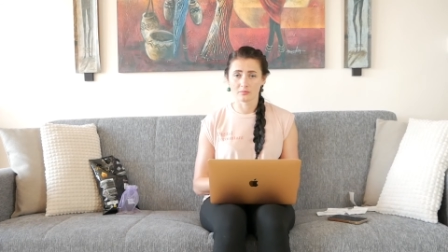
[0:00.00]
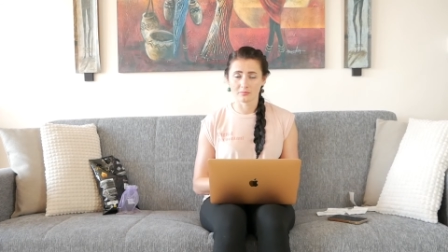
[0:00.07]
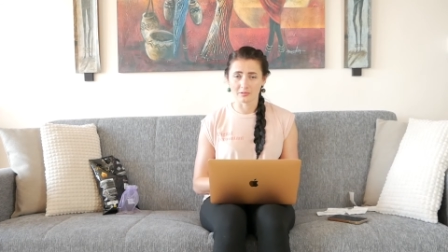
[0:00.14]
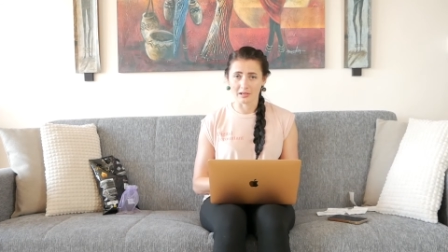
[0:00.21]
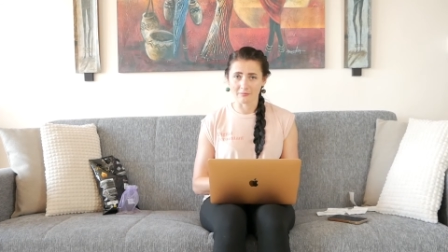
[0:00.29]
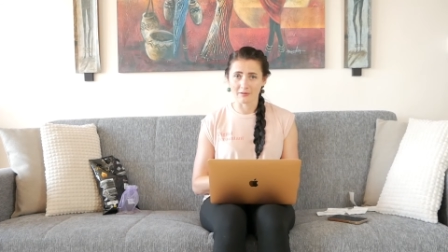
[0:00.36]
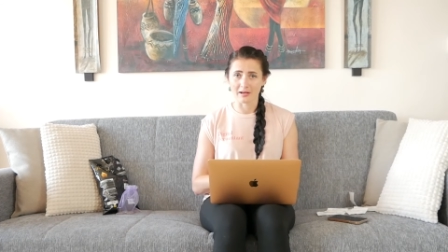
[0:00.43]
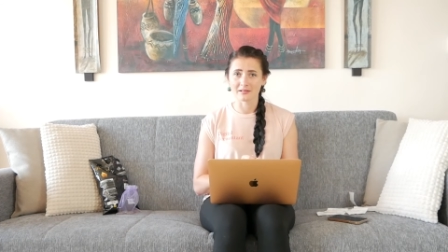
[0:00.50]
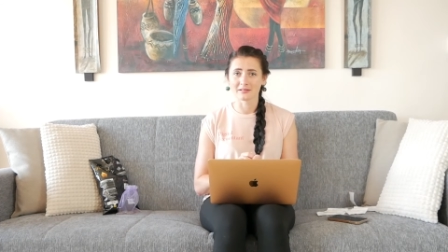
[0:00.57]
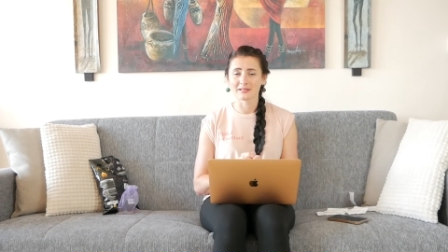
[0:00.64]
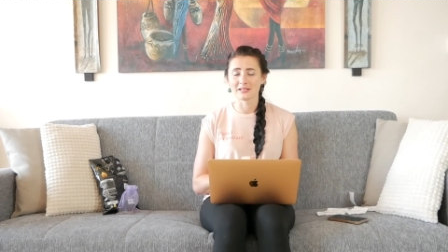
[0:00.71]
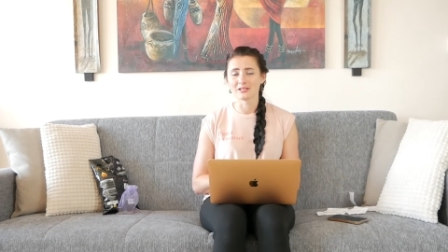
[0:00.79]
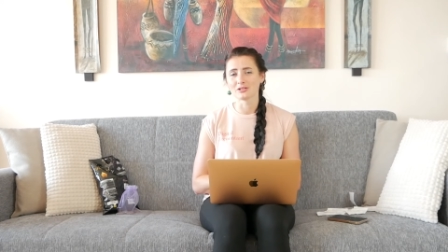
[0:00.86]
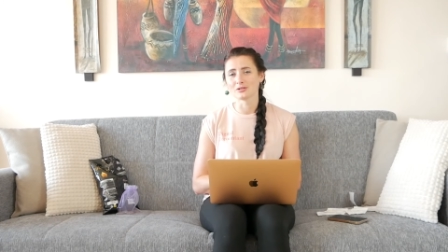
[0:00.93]

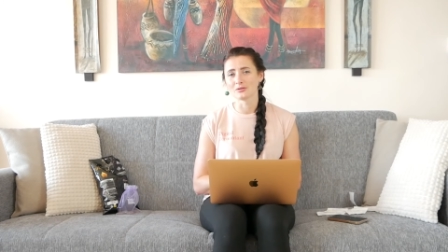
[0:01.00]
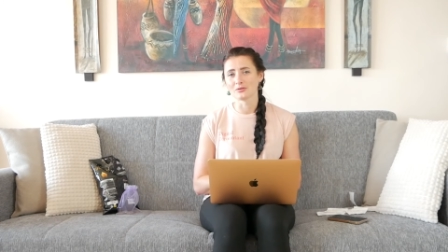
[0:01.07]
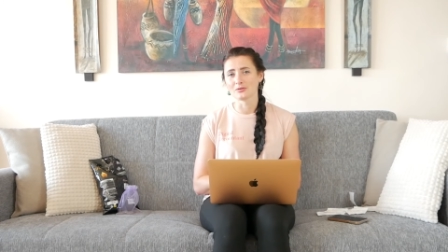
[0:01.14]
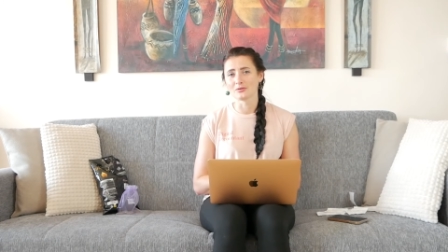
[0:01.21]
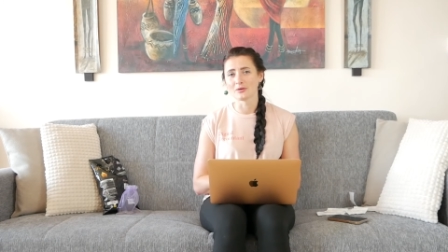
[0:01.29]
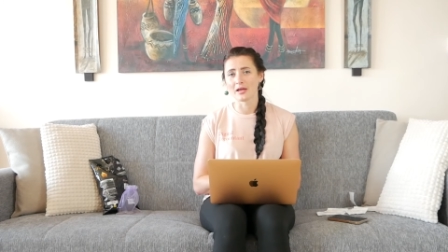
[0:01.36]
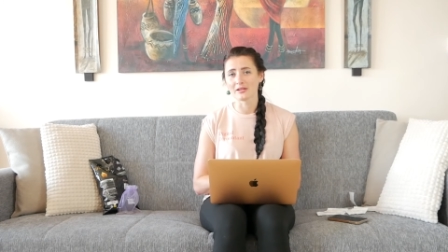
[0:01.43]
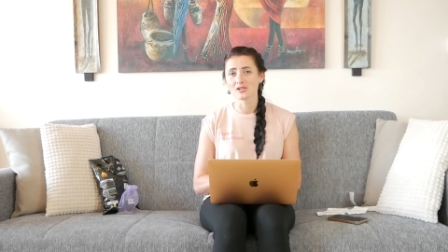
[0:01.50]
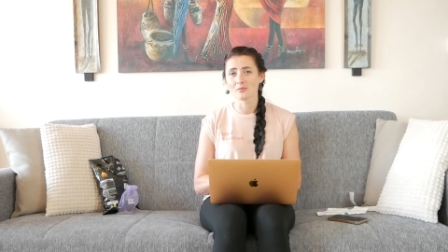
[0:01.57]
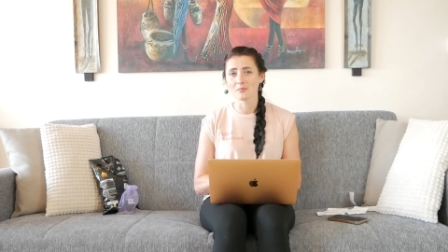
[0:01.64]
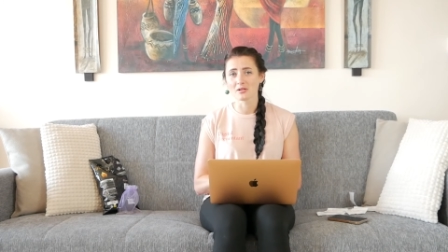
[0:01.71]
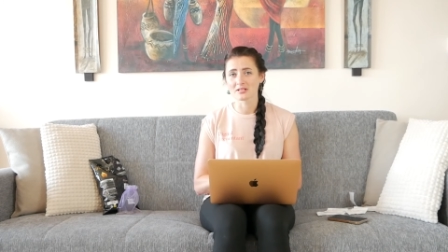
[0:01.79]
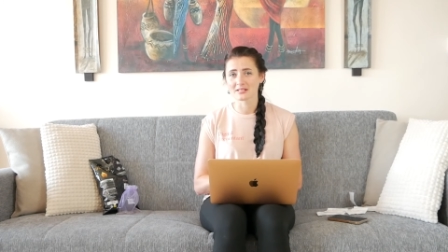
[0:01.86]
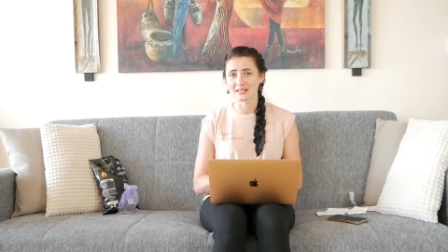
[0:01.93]
directly to
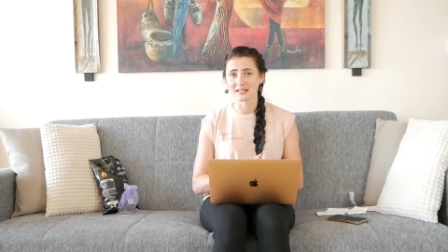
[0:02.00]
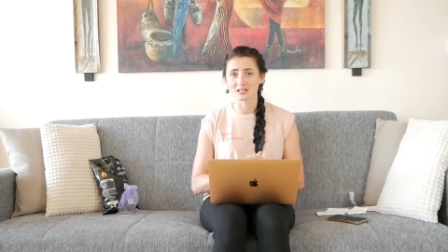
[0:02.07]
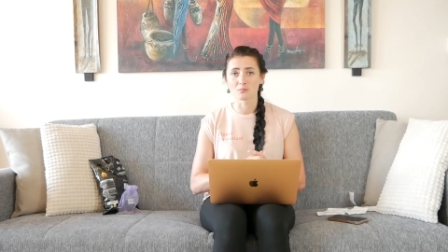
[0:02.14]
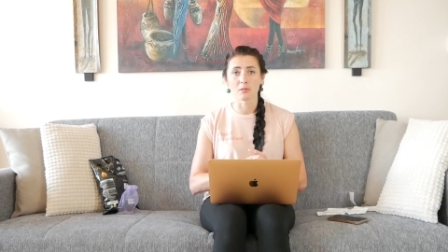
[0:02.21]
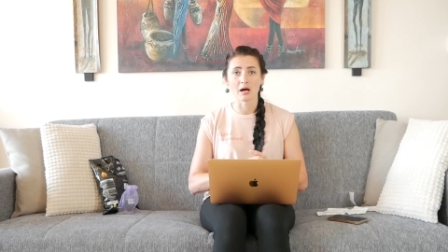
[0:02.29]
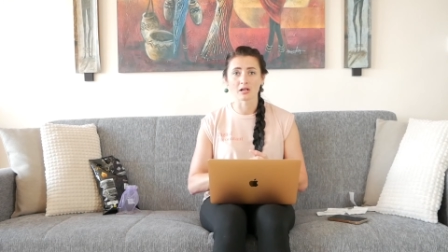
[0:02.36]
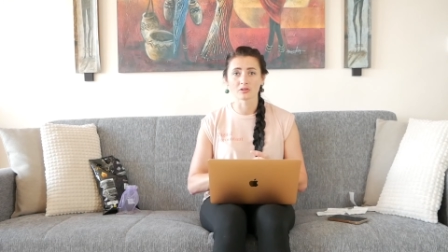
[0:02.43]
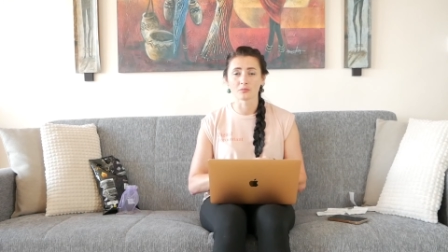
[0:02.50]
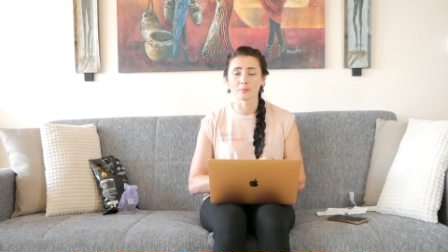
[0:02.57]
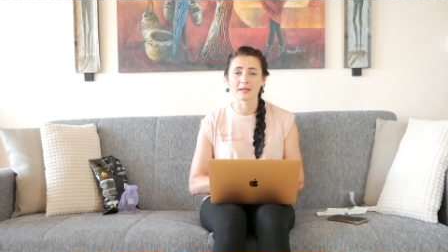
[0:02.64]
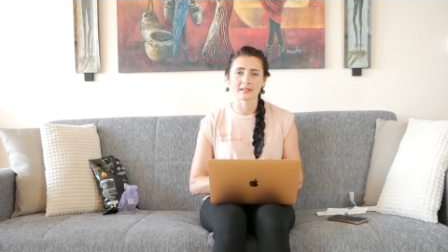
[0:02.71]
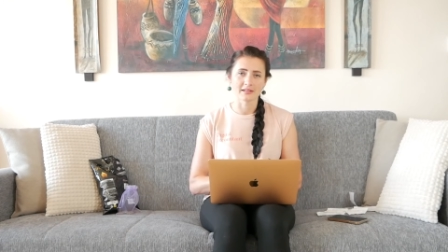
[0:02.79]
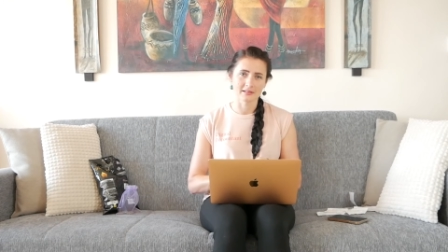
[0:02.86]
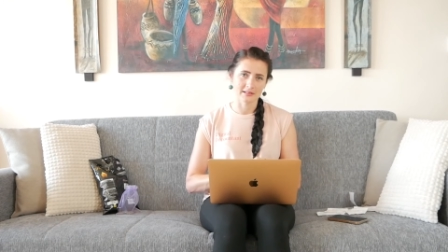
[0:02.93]
HMRC as part of
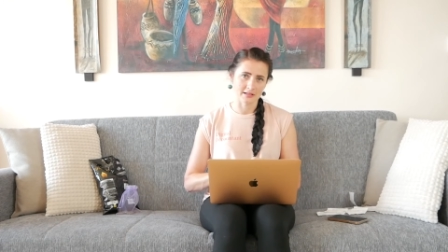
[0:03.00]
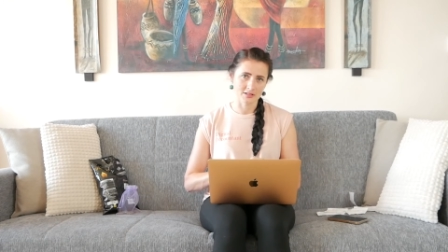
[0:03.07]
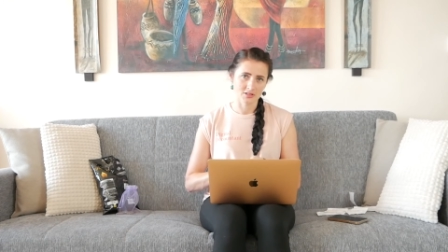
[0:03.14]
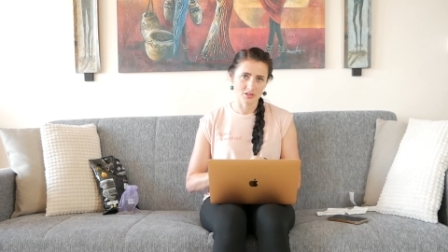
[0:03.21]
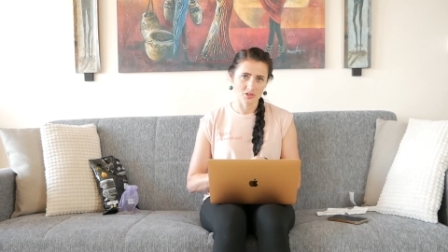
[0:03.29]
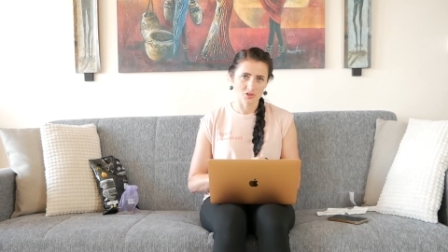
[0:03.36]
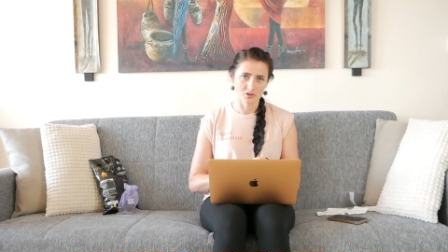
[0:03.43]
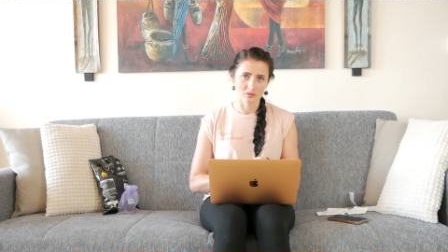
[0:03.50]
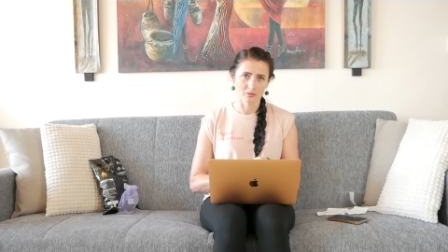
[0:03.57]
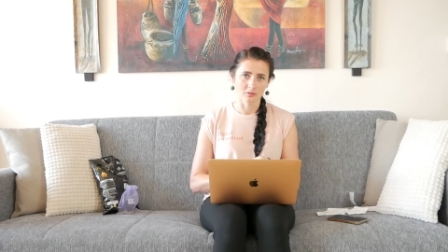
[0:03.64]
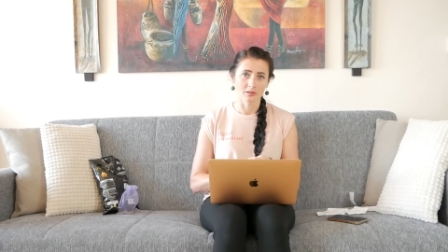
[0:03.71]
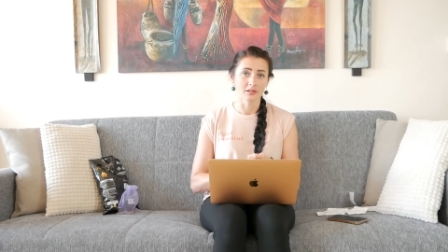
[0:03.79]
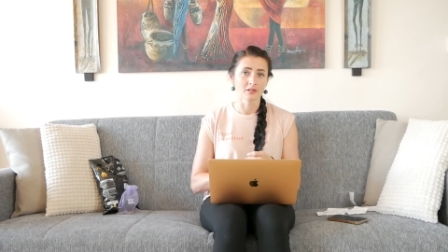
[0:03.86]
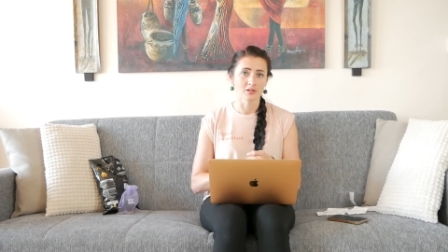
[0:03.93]
Making Tax
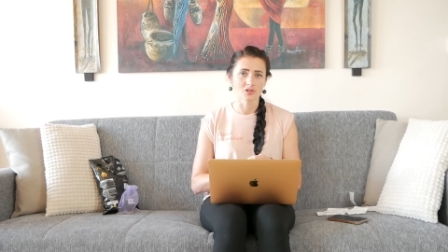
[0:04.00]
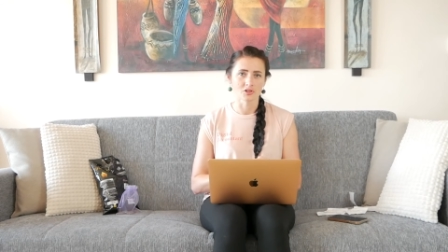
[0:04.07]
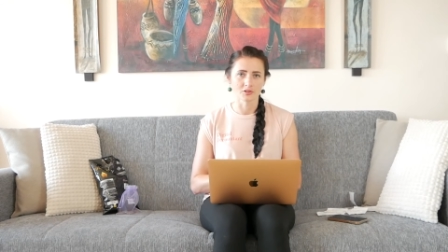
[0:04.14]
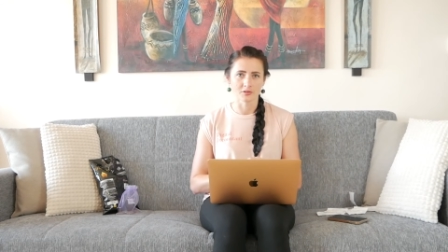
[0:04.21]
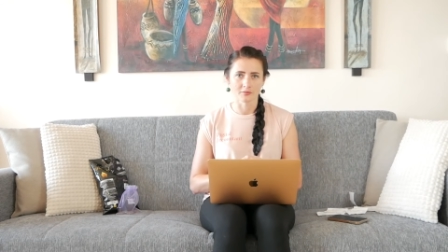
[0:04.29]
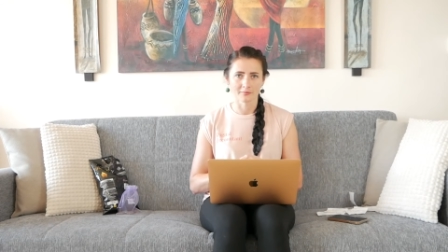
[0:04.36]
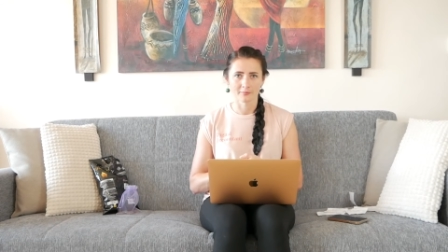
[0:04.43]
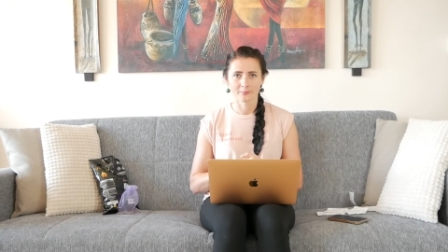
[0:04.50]
Digital initiative.